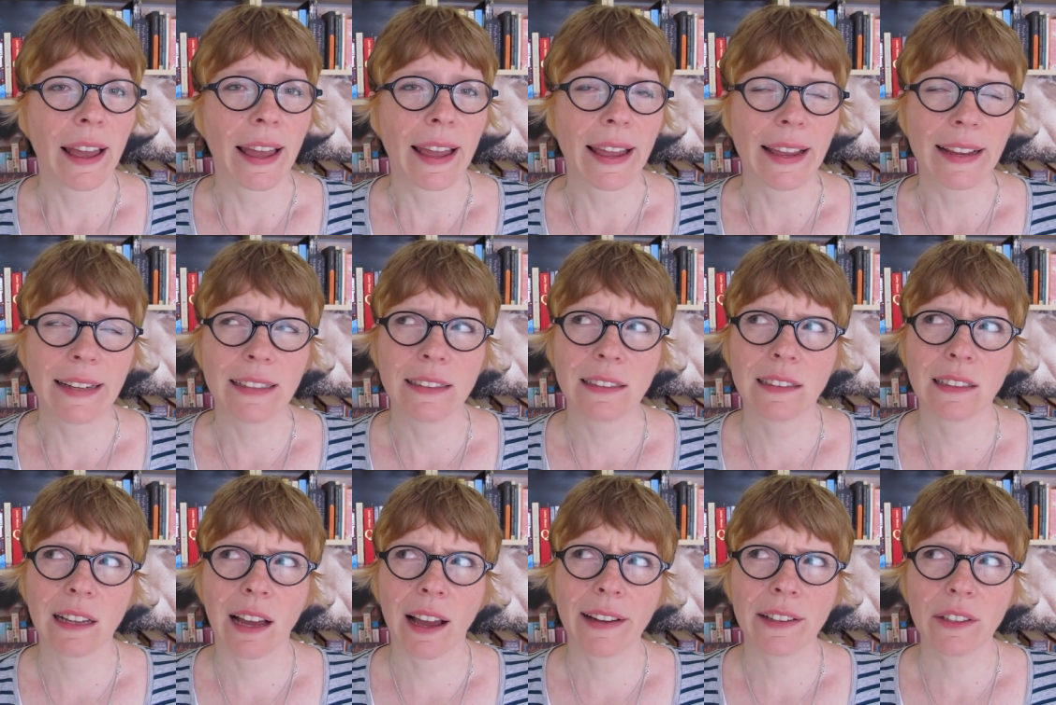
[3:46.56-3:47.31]

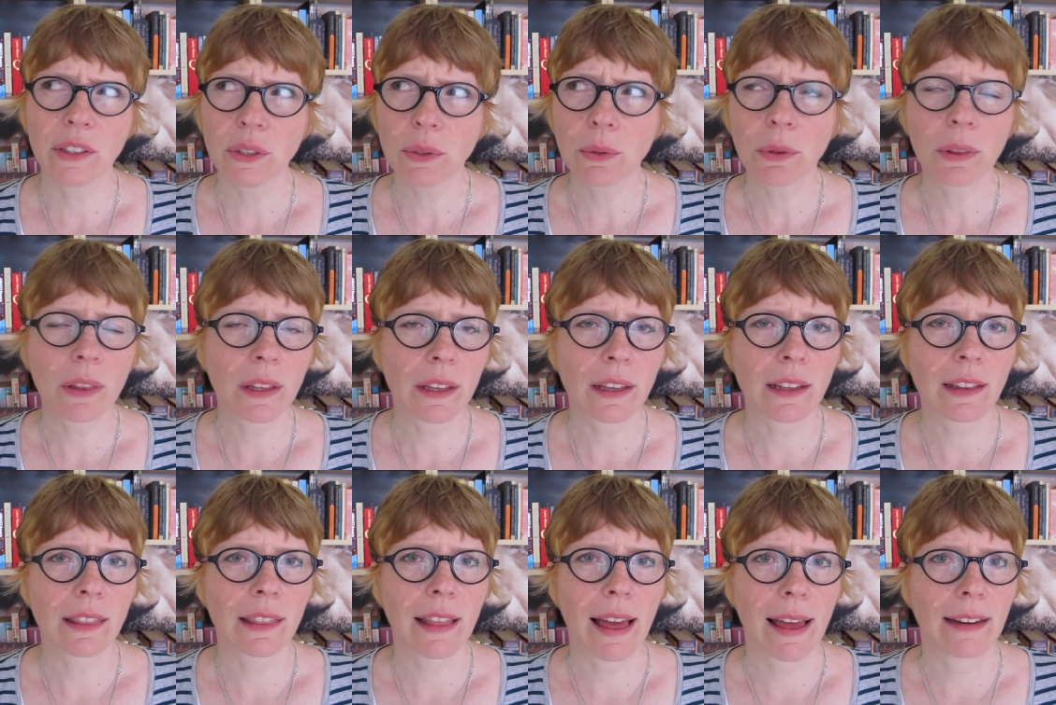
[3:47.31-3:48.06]
and I do
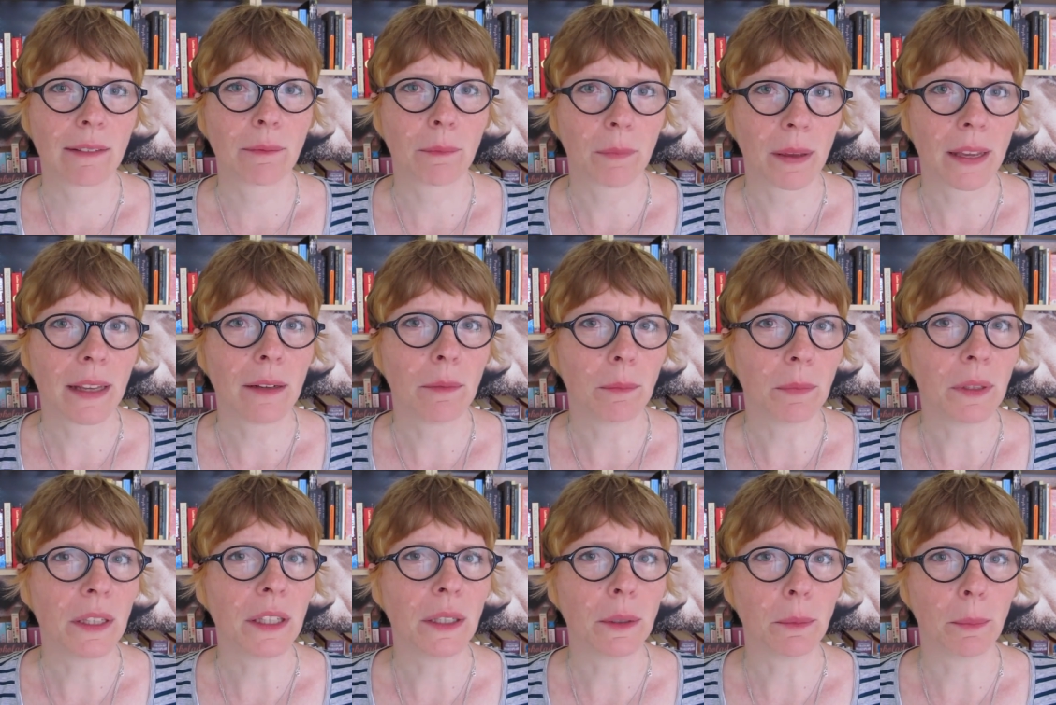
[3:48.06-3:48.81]
think that made
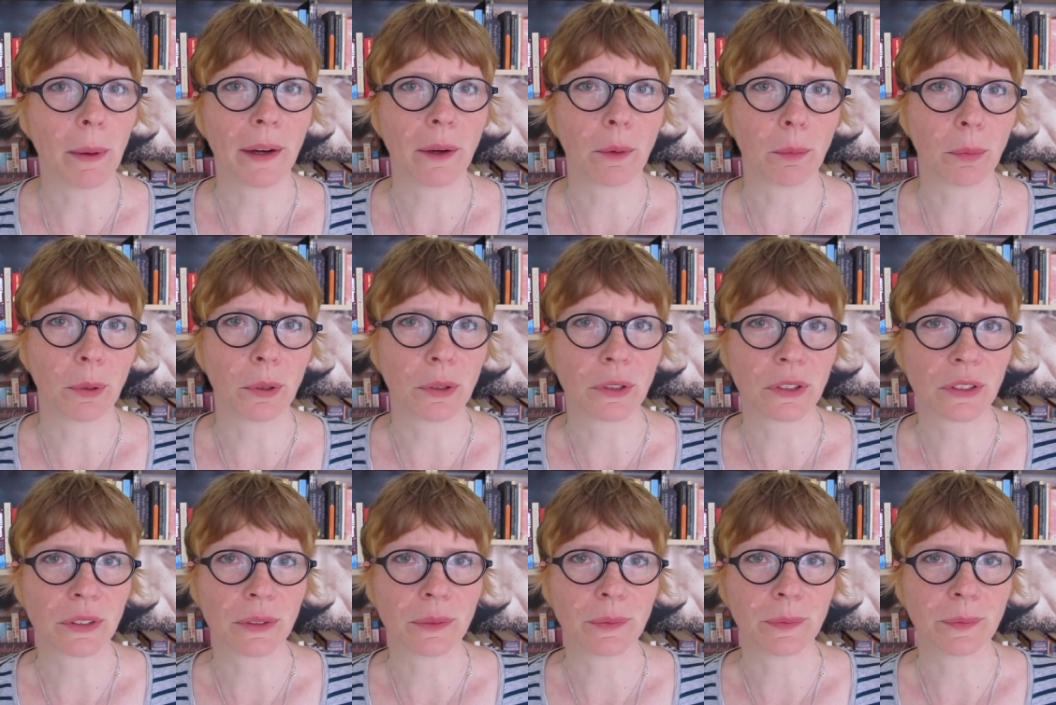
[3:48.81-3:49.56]
me a better
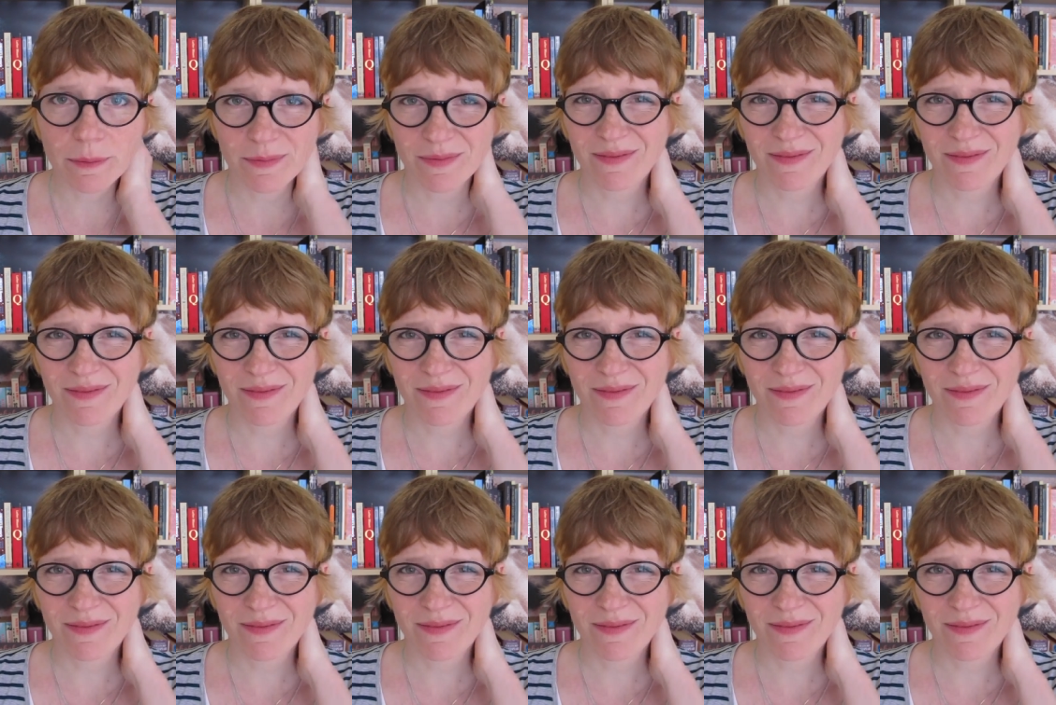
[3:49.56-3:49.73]
person.